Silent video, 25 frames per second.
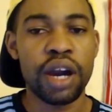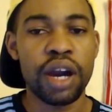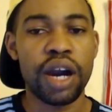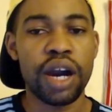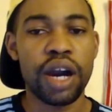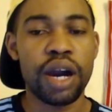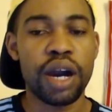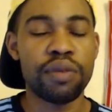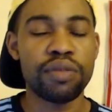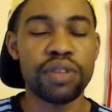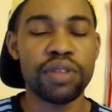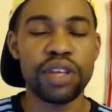
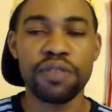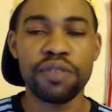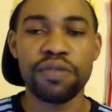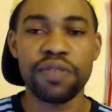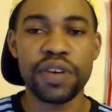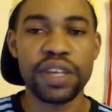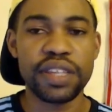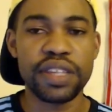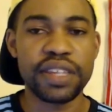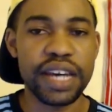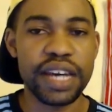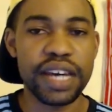Um, did
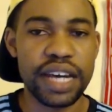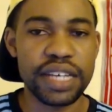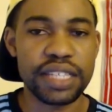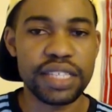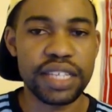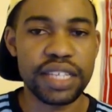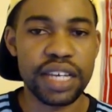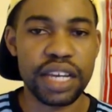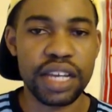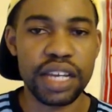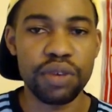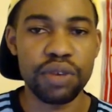
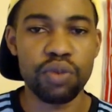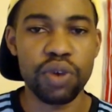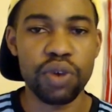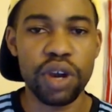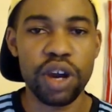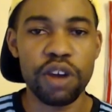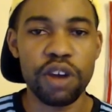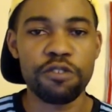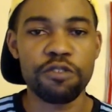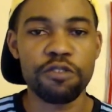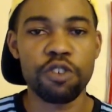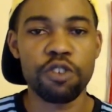fantastically
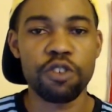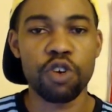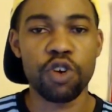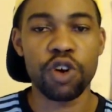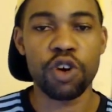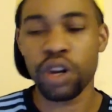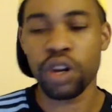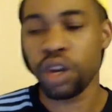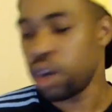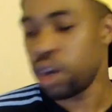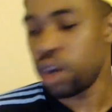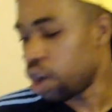well
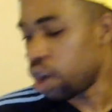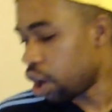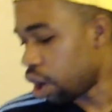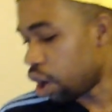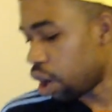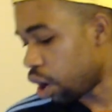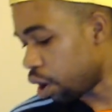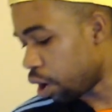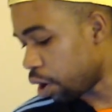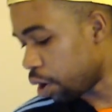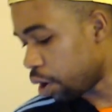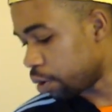for
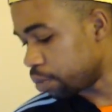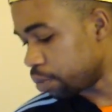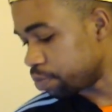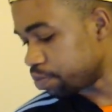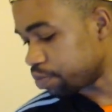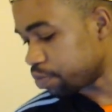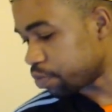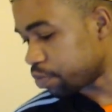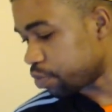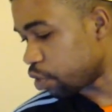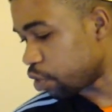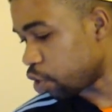um,
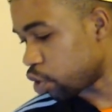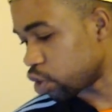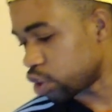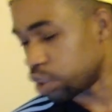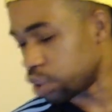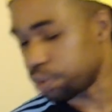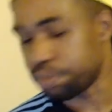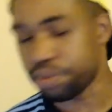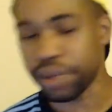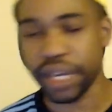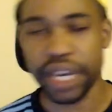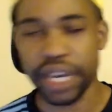for
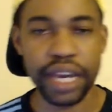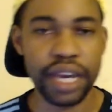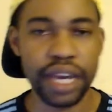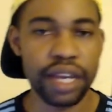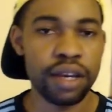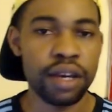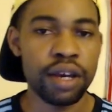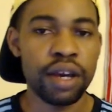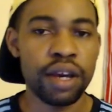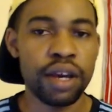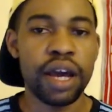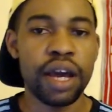
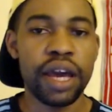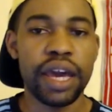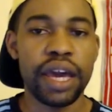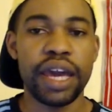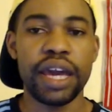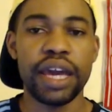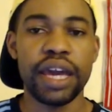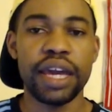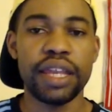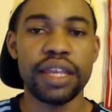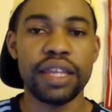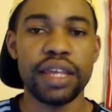Japan,
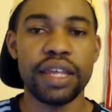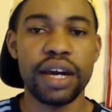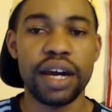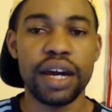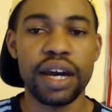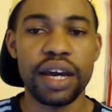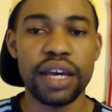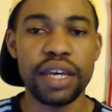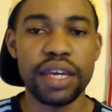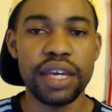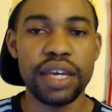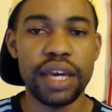and
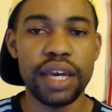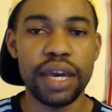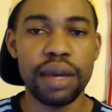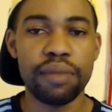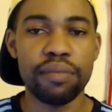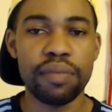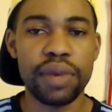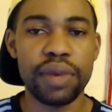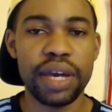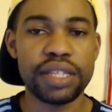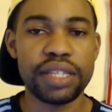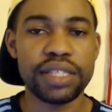uh,
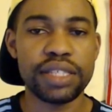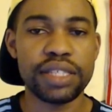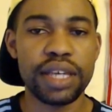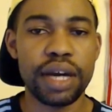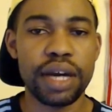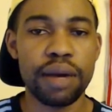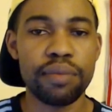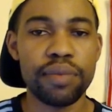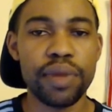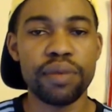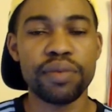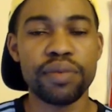yeah, man,
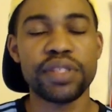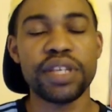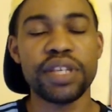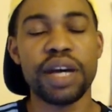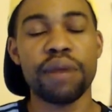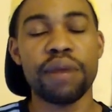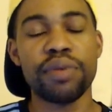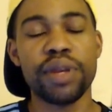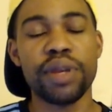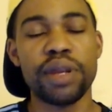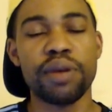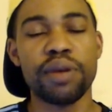stopped
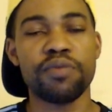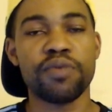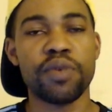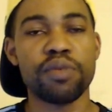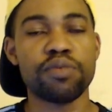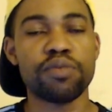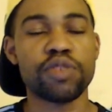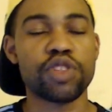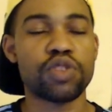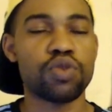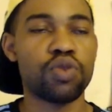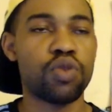stopping them
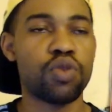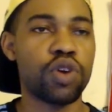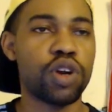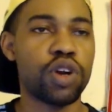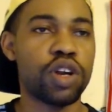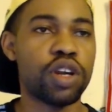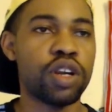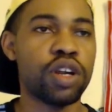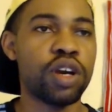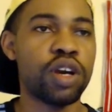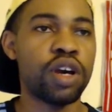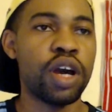from
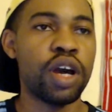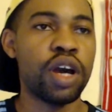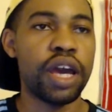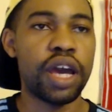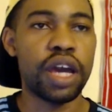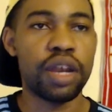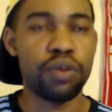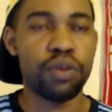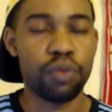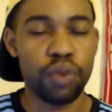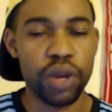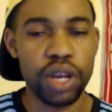scoring
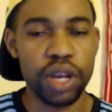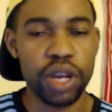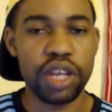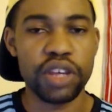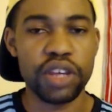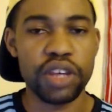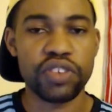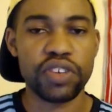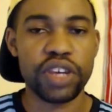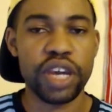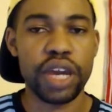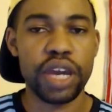and winning
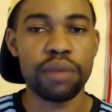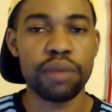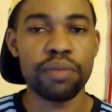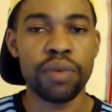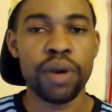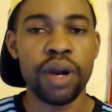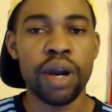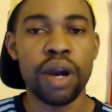this game.